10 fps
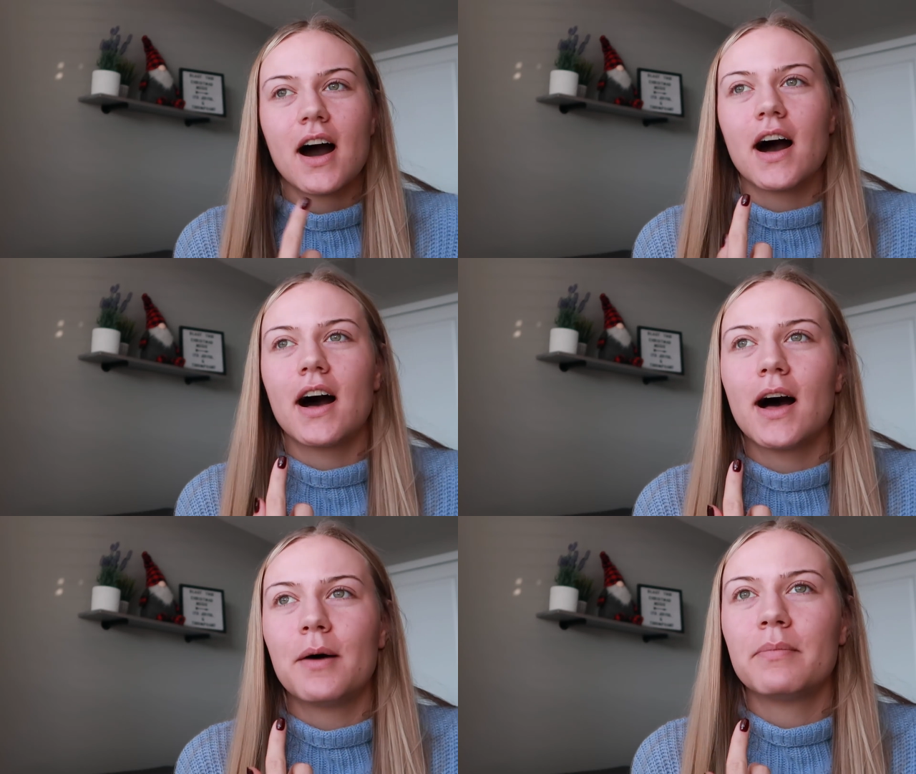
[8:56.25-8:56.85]

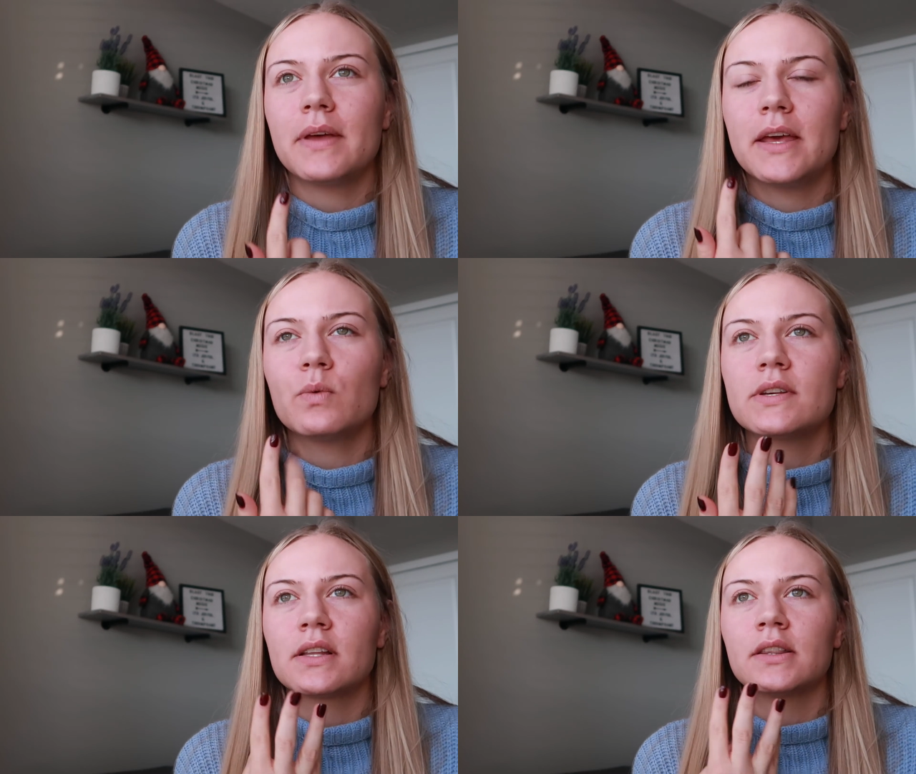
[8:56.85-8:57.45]
It
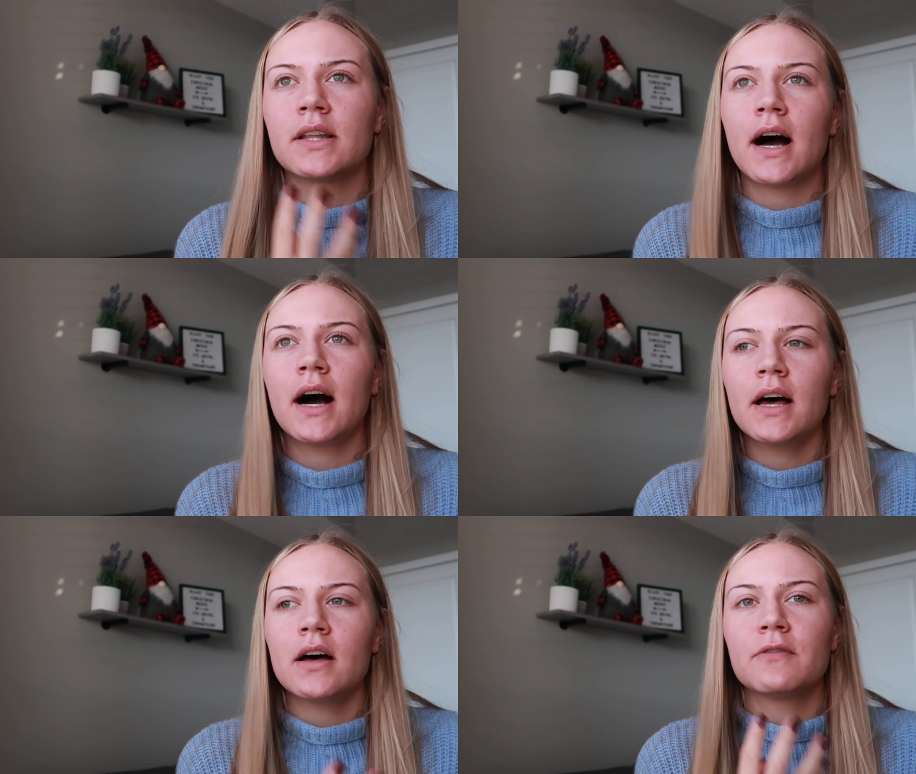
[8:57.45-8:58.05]
was a
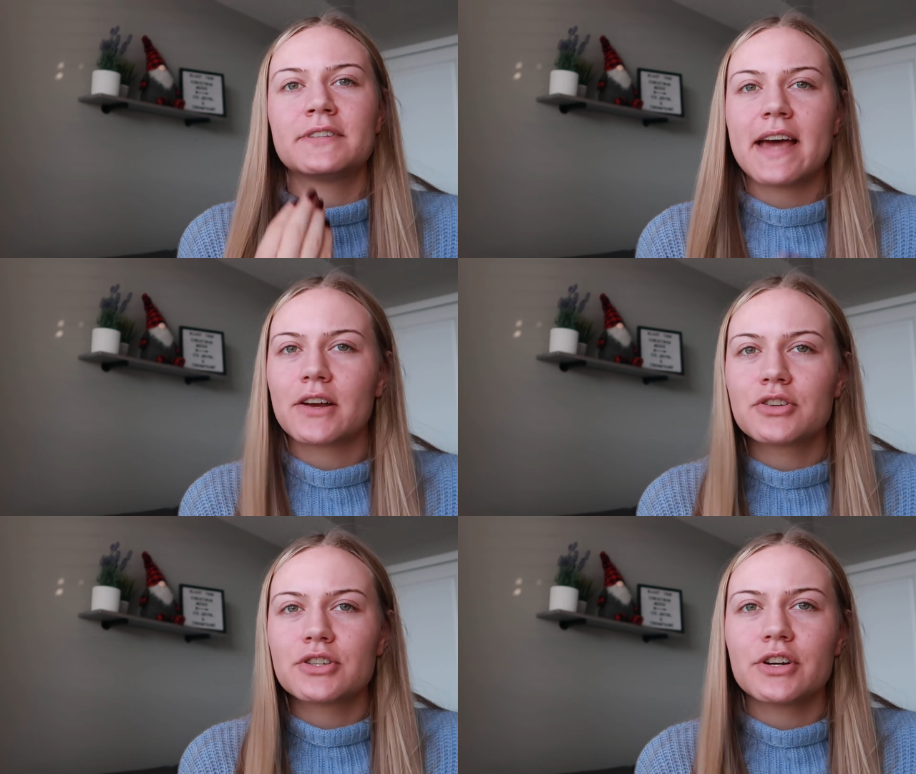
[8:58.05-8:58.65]
lot of
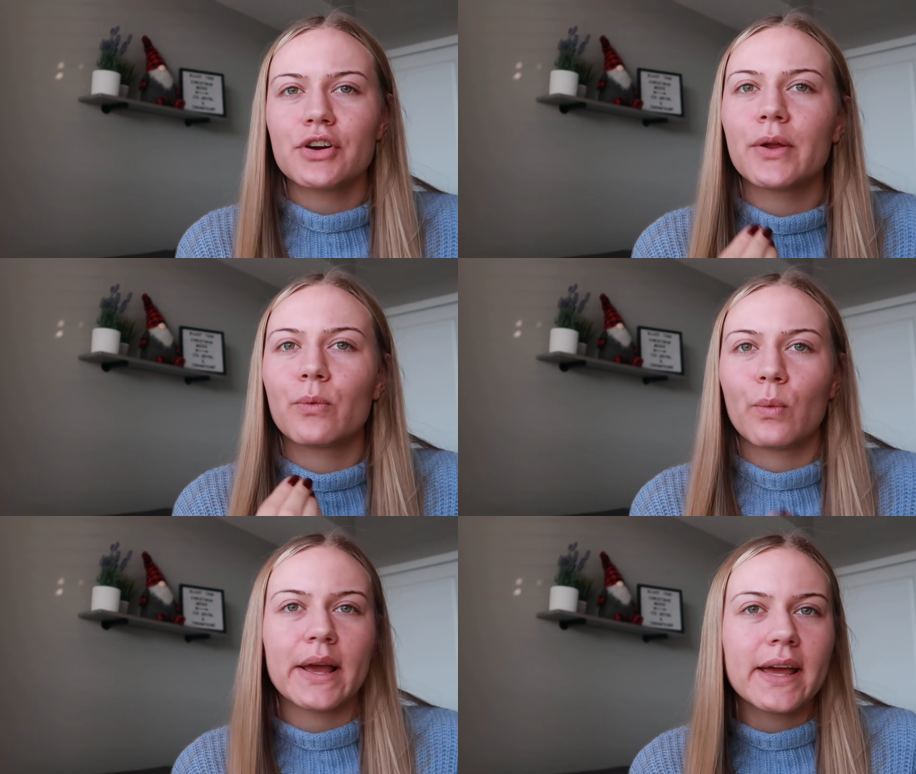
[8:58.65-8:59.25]
texture
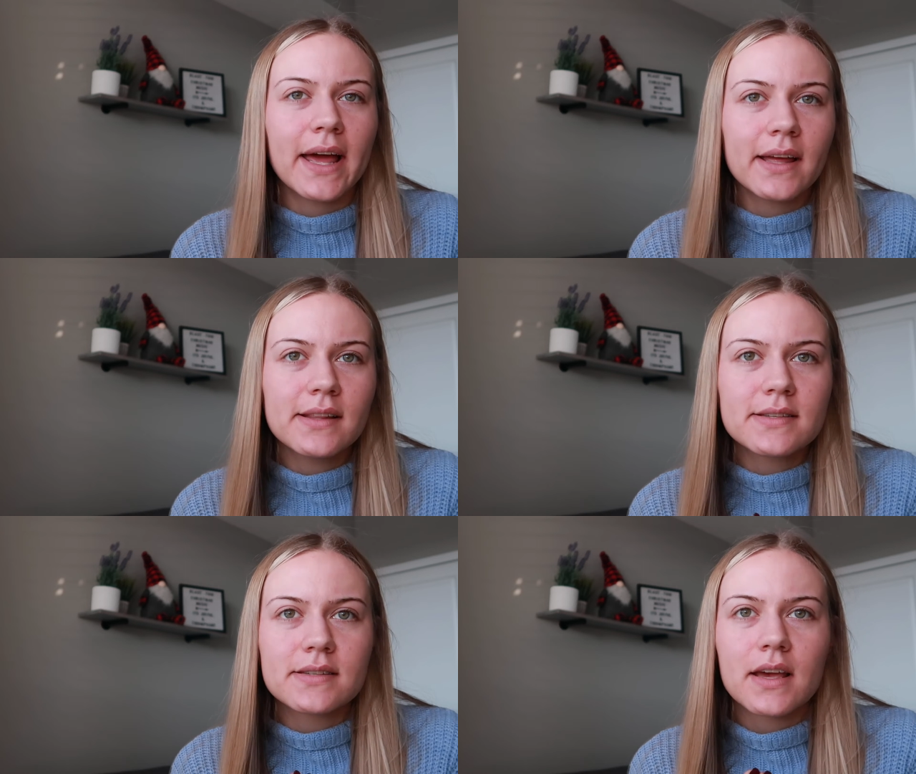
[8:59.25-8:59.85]
and
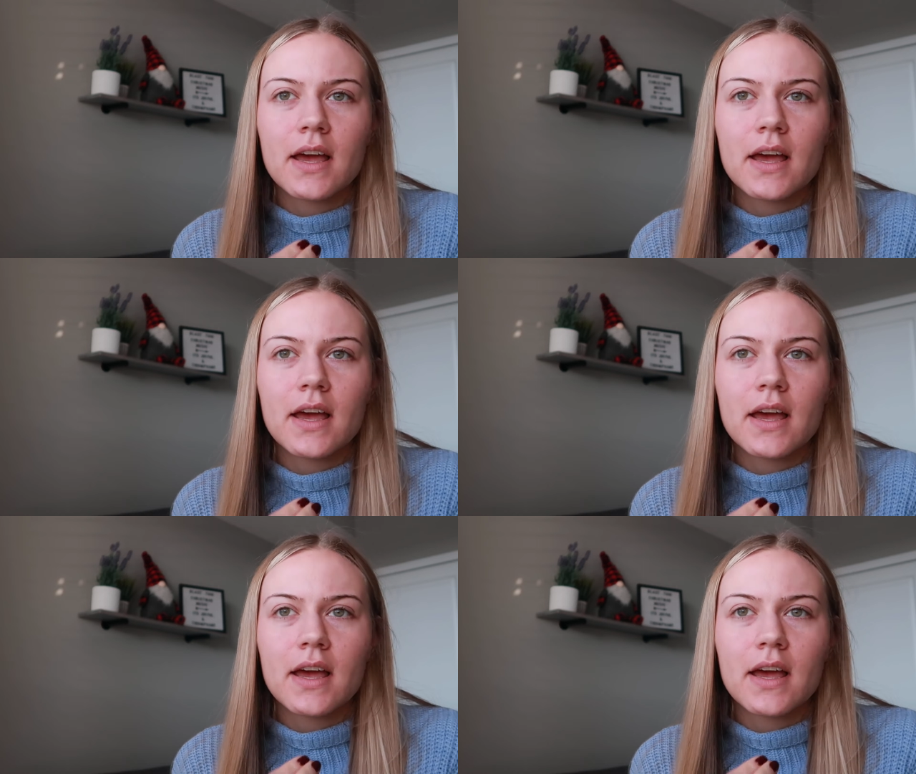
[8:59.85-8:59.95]
whiteheads,